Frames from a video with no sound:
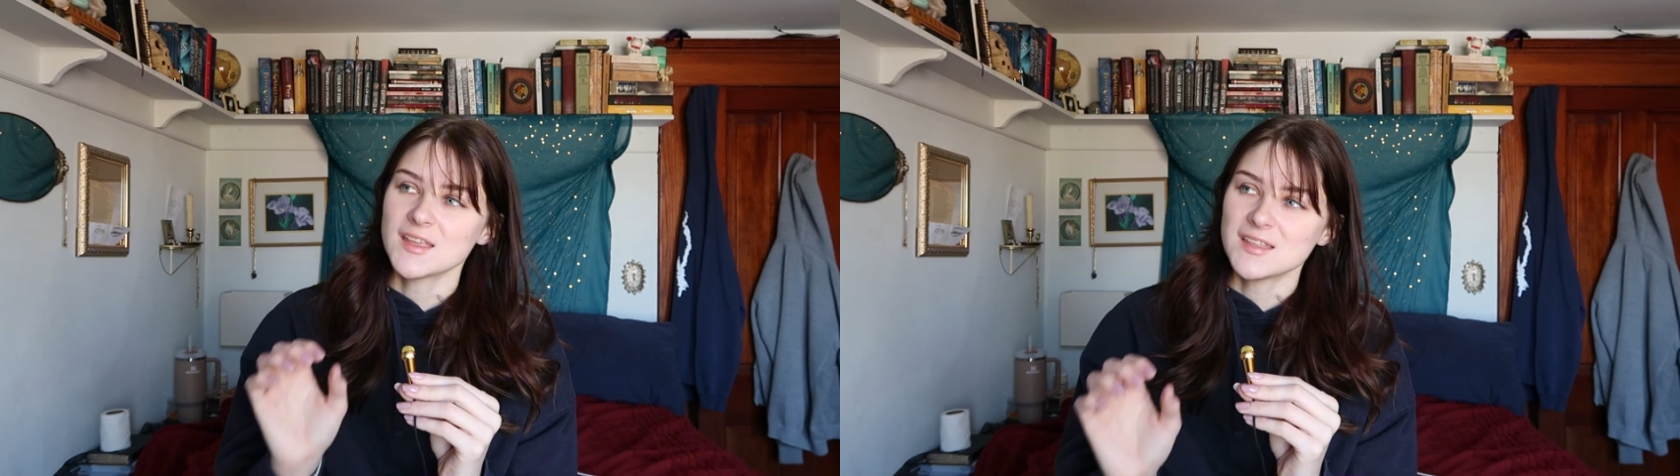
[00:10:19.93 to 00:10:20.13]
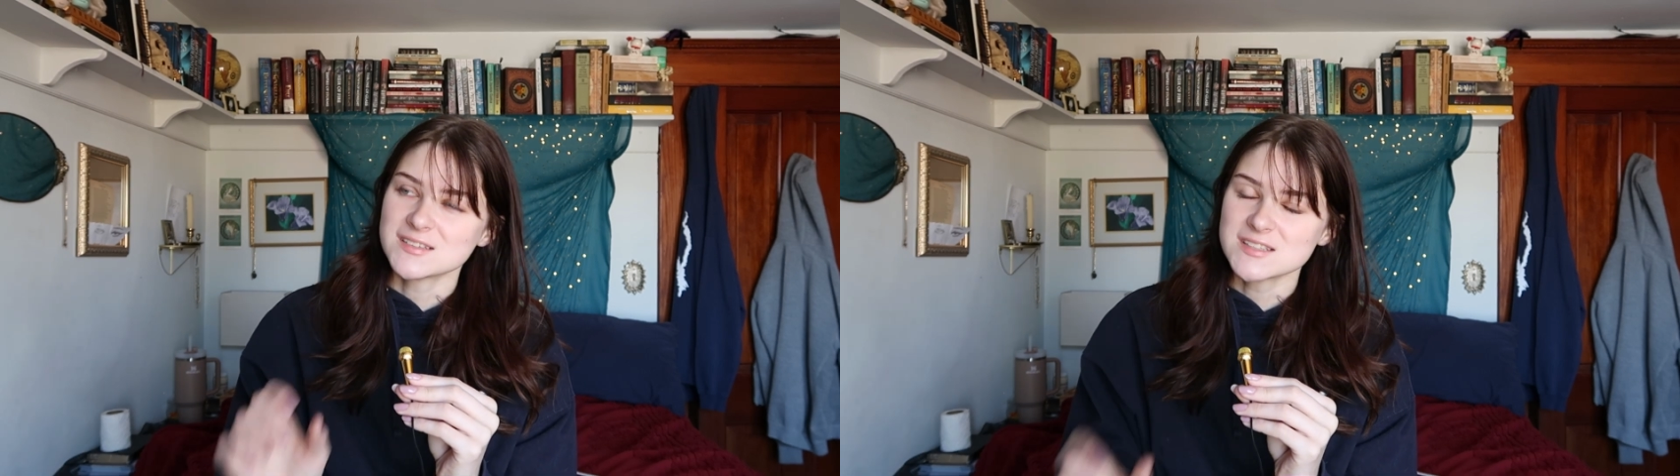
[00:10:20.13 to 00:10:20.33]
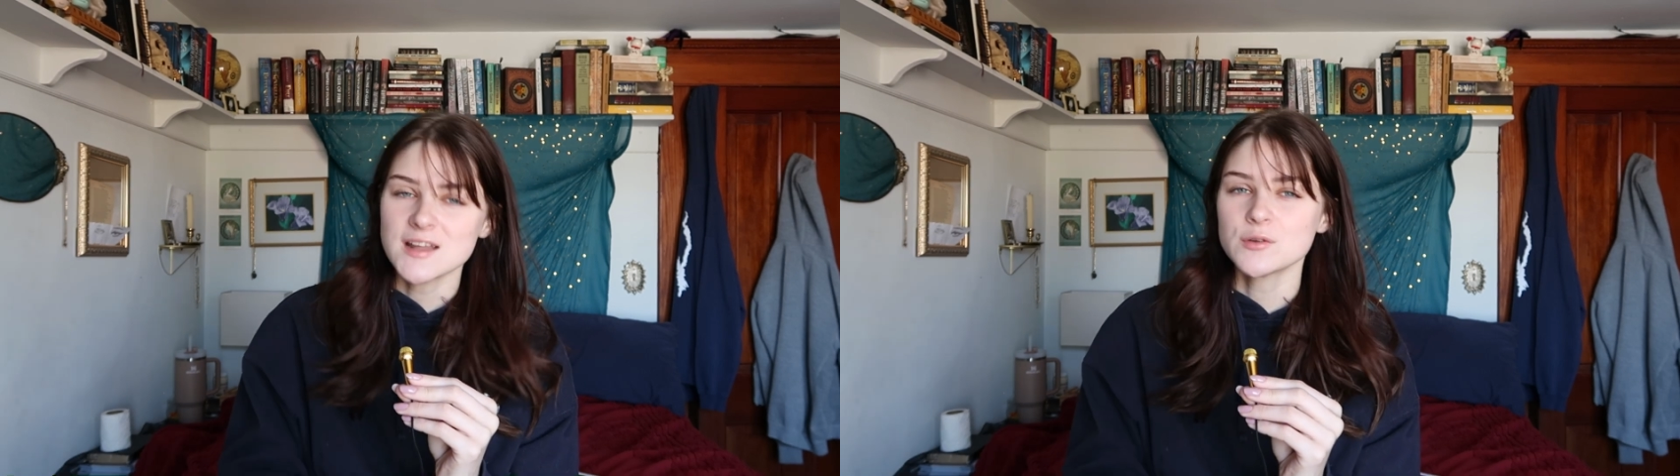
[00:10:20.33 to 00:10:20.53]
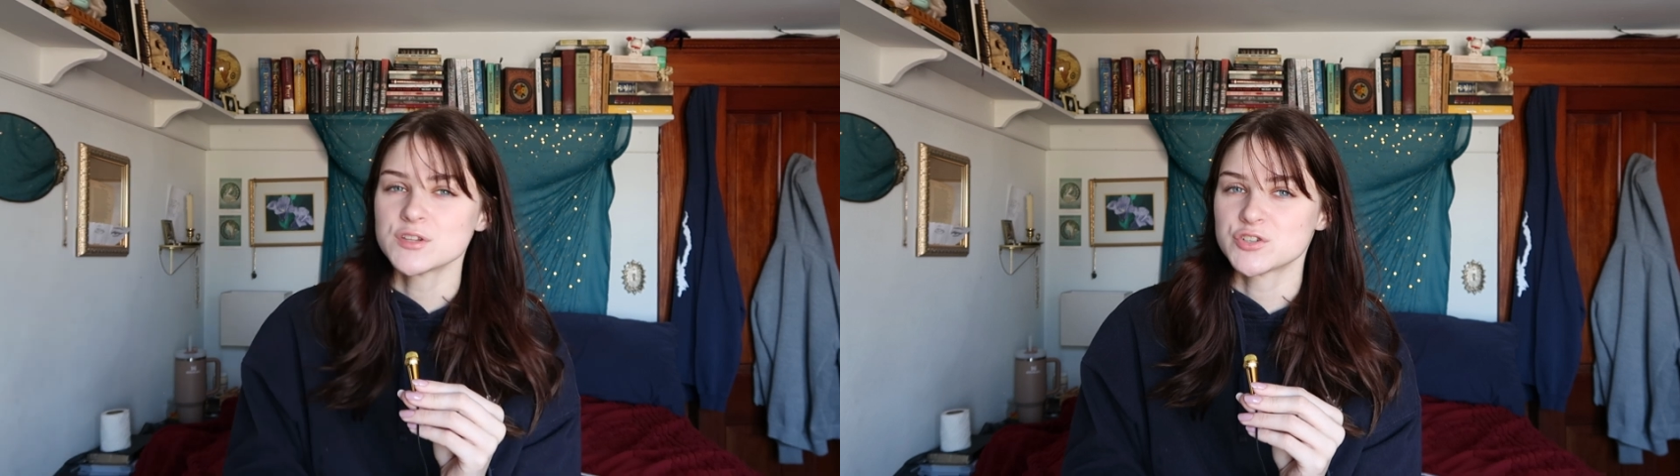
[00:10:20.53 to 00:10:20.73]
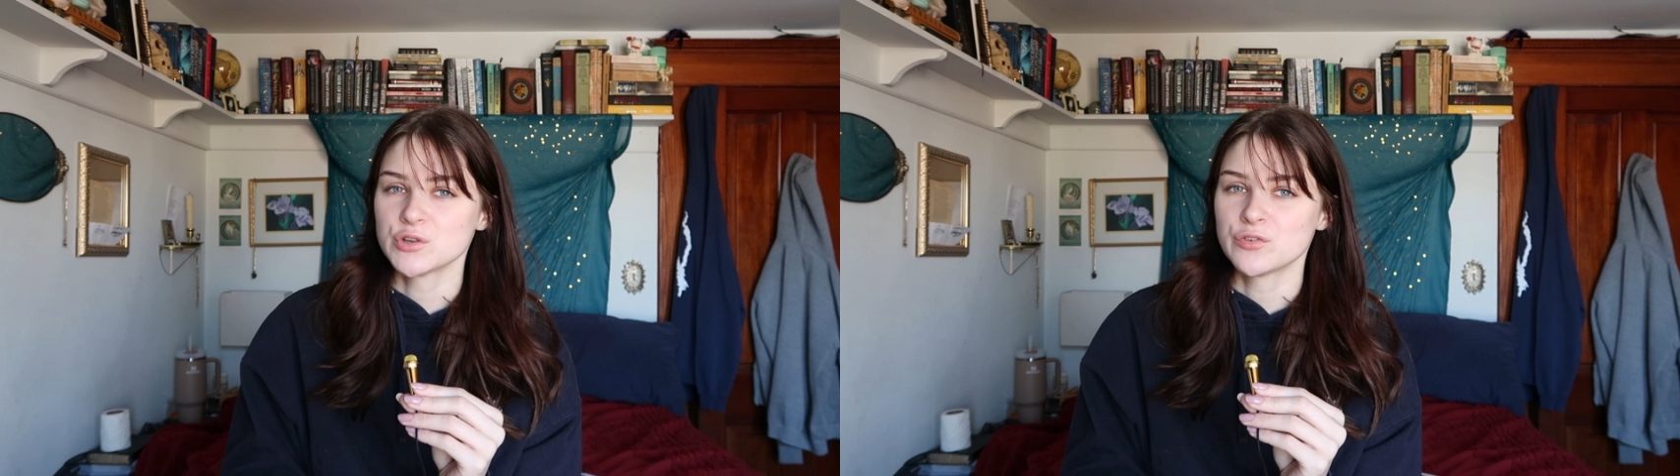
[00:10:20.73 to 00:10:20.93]
that's not
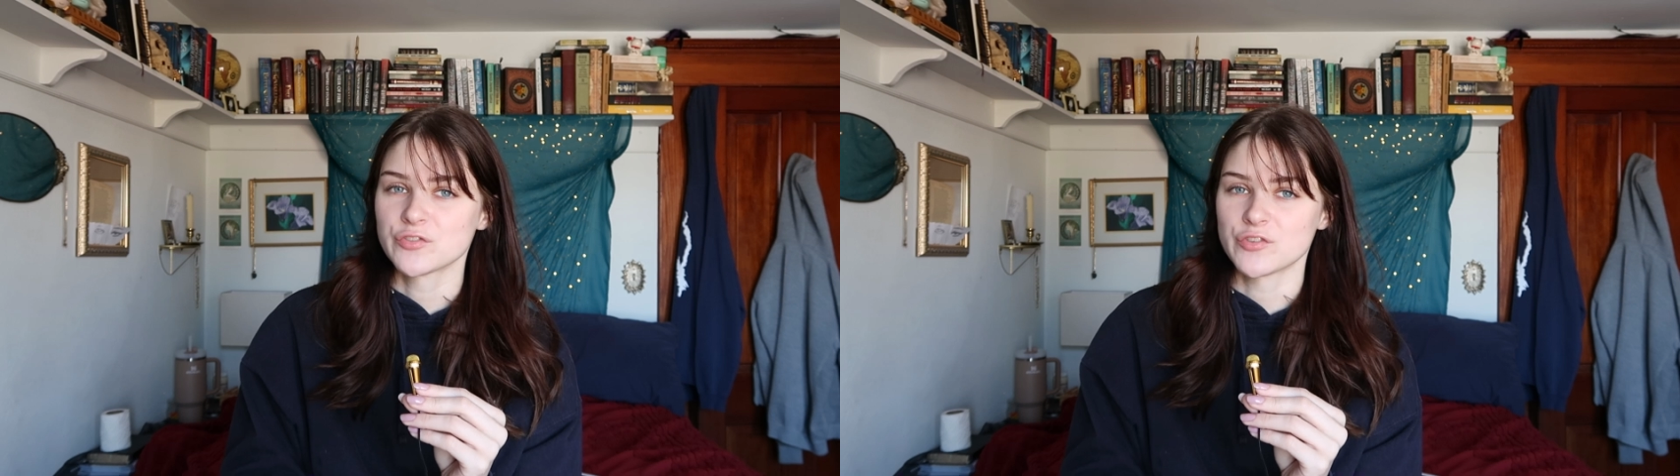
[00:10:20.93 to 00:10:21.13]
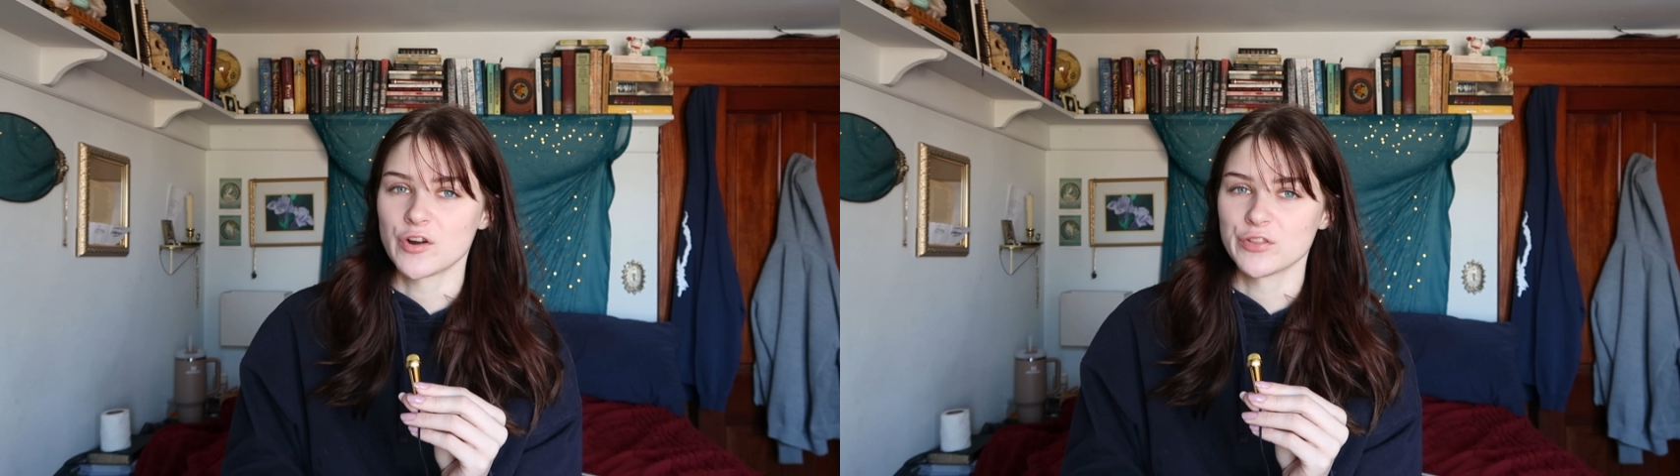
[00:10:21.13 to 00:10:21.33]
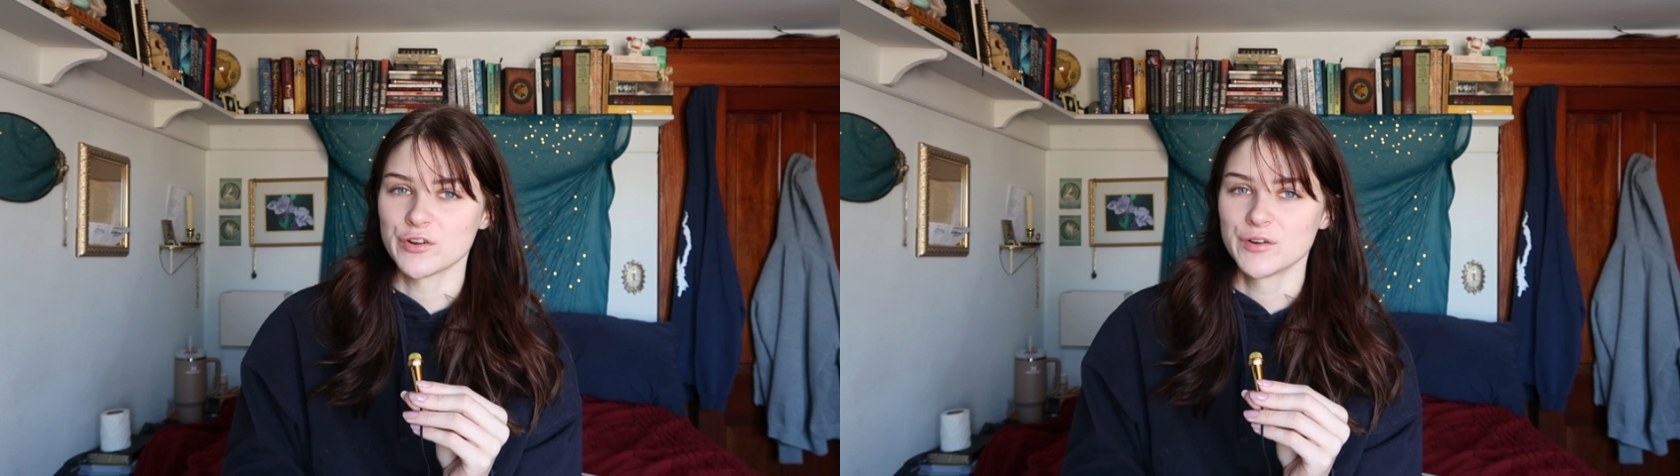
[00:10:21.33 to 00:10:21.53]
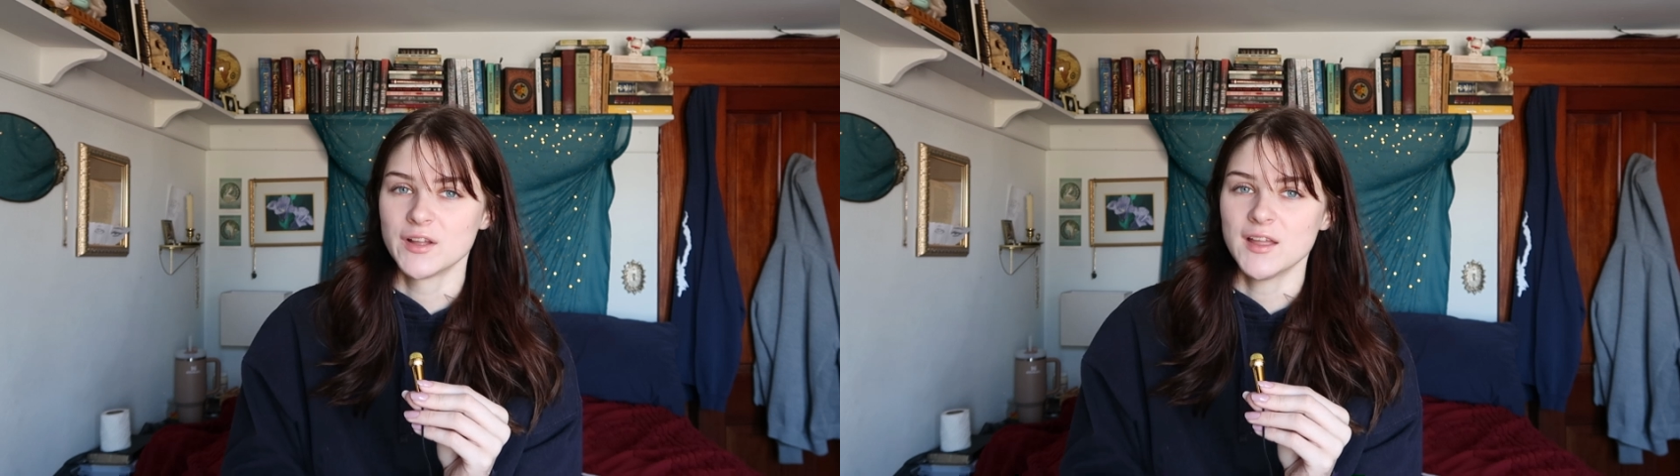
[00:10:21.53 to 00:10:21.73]
always true for farther.